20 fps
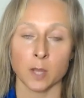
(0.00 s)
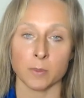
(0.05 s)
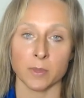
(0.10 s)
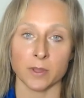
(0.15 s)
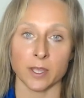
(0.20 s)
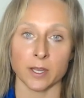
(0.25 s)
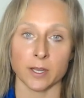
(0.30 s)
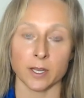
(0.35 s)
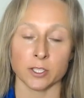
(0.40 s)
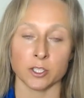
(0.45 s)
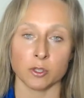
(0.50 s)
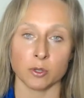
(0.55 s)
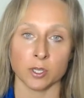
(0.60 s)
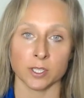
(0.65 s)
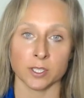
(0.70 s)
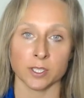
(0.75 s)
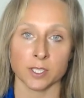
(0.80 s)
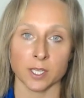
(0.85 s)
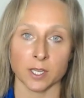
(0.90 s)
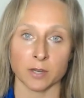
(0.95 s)
But then, as you
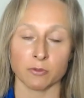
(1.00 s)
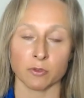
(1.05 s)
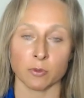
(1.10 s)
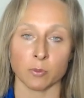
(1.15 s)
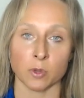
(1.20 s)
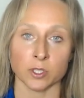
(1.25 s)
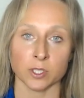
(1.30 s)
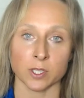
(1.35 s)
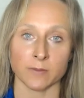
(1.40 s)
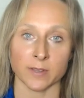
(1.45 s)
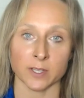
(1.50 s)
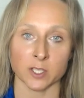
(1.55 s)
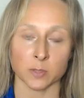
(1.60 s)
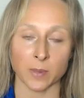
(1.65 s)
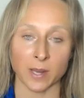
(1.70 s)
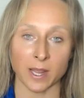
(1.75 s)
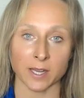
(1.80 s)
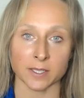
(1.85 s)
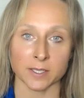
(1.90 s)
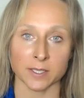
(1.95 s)
can see from what I've
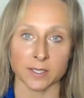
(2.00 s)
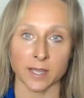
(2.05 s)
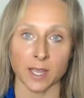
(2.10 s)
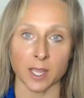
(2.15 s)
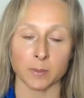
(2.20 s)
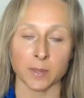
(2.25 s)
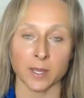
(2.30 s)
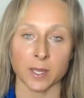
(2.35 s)
explained today,